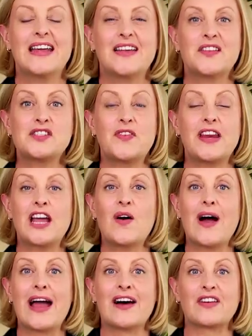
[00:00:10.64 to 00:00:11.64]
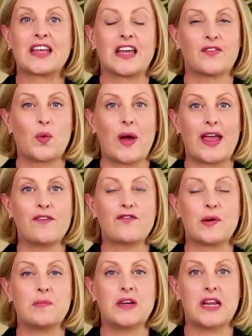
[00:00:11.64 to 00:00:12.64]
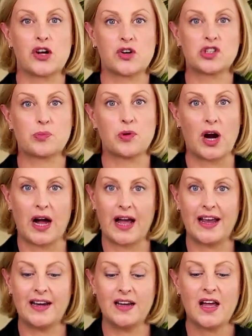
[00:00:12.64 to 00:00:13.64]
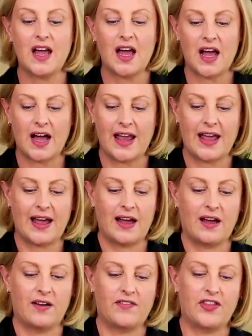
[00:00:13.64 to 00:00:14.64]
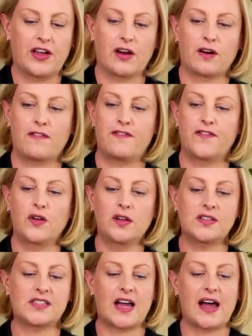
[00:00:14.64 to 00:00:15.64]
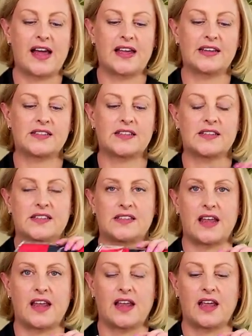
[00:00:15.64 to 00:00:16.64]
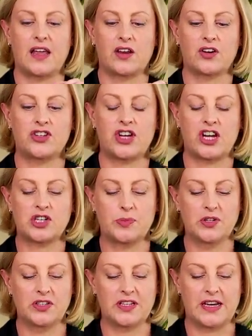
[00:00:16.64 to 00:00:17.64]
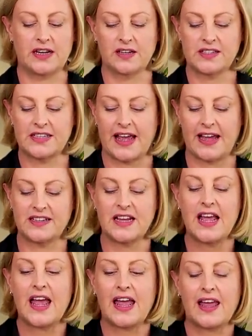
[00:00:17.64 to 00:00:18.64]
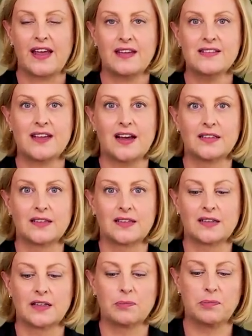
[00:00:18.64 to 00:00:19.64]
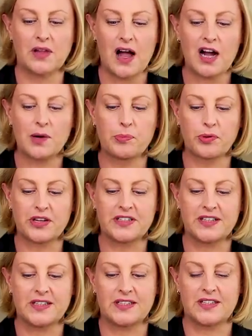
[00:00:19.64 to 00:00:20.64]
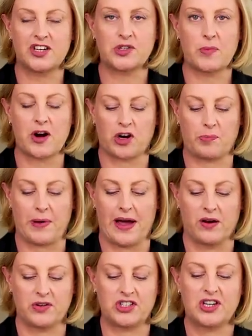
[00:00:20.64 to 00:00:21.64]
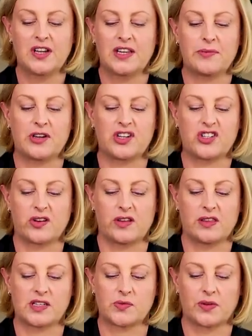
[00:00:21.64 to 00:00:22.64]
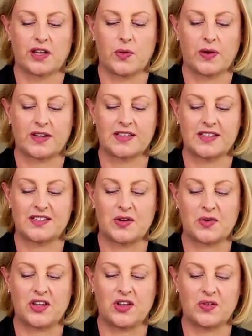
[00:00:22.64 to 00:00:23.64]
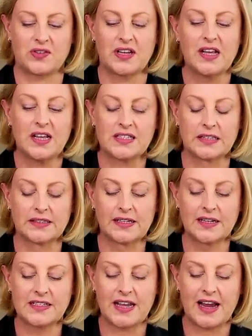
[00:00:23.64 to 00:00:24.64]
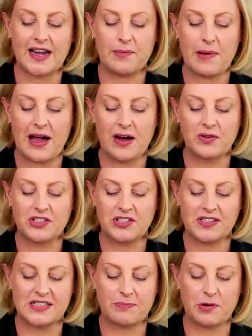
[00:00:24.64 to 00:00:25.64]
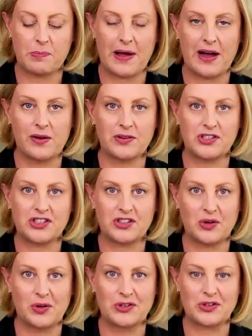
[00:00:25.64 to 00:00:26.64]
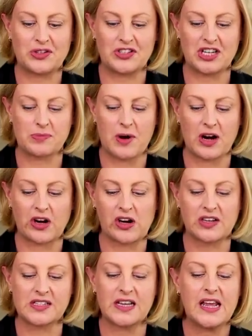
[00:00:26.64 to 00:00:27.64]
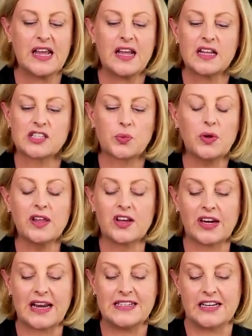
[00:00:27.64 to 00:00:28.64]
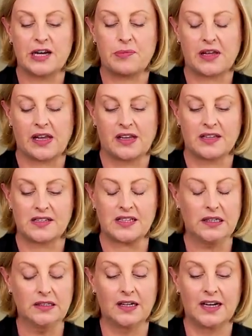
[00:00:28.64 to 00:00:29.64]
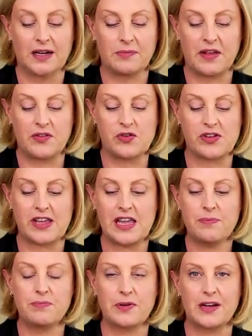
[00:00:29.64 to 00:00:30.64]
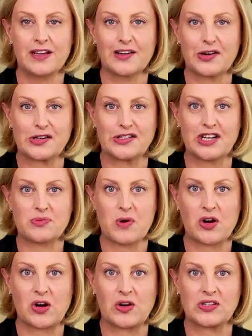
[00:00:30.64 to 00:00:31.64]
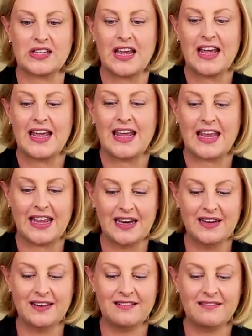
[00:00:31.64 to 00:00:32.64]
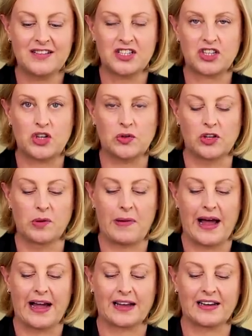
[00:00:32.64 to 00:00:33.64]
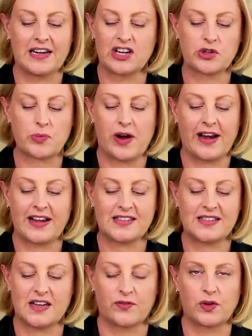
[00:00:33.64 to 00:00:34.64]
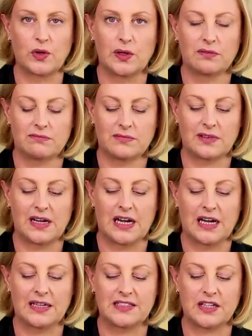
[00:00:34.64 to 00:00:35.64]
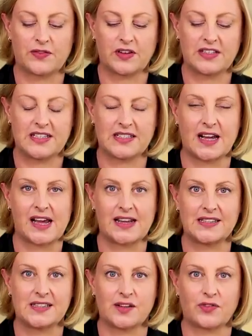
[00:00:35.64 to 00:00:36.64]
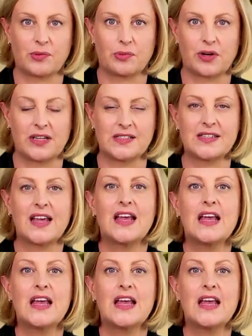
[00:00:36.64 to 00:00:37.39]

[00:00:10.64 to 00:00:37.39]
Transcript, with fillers: In this video, I have a giveaway from Knitter's Pride. I have their full-size Zing interchangeable needle set and a little block printed stitch marker pouch. Let me just show you this really quick because it's so cute. It's a little tiny pouch, zipper pouch to hold your stitch markers. It's a really good idea because um, if you keep your stitch markers in this cute little bag, and Knitter's Pride has several uh, different designs, different prints,